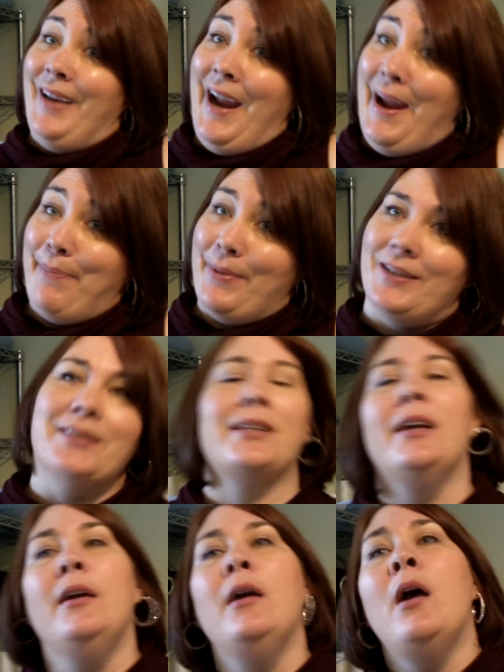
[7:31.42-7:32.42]

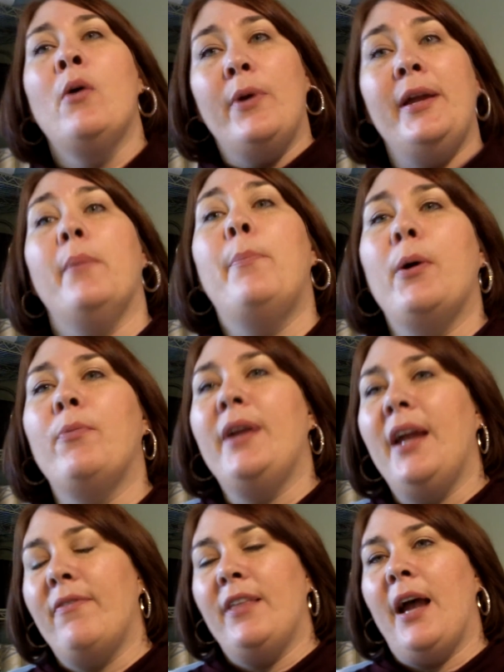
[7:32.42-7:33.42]
Happens. But
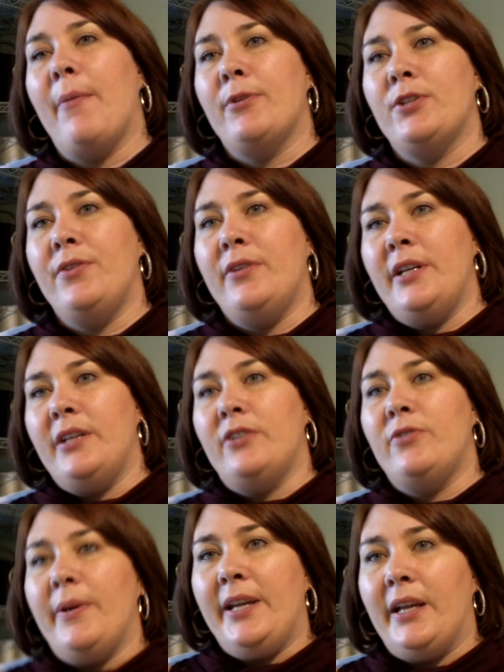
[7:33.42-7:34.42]
we have the opportunity to
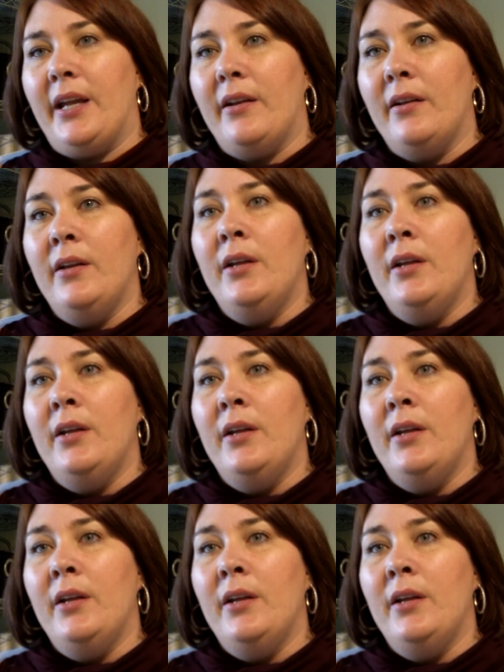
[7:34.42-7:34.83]
tweak it.